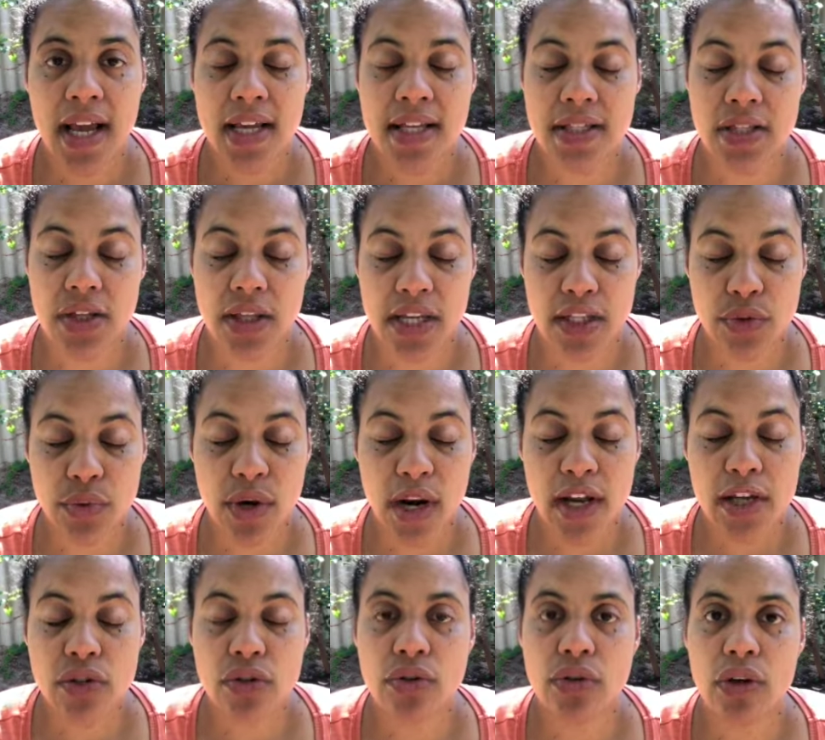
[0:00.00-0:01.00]
so that's what
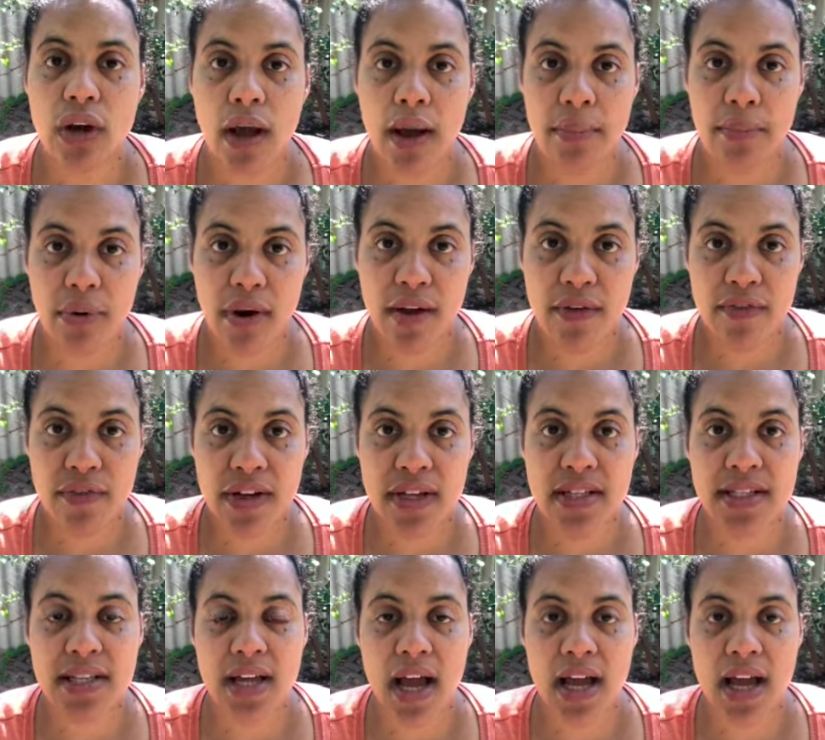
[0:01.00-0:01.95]
i do i pray first